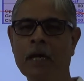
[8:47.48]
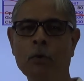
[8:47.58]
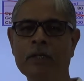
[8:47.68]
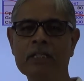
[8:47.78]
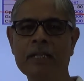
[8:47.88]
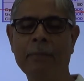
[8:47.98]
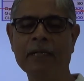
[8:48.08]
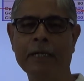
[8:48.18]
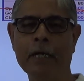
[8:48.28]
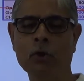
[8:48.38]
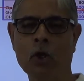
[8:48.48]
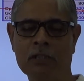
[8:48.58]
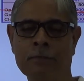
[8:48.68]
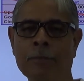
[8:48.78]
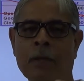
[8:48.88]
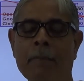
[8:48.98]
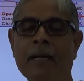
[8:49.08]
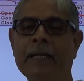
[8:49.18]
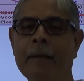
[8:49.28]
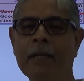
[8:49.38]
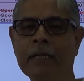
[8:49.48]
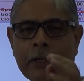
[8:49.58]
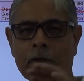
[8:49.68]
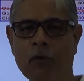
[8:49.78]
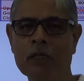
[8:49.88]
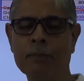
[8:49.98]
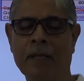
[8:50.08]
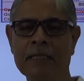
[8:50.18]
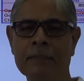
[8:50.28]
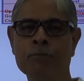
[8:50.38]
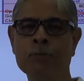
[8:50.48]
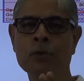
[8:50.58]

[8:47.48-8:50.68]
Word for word: how it is debited at cost? By debiting invoice price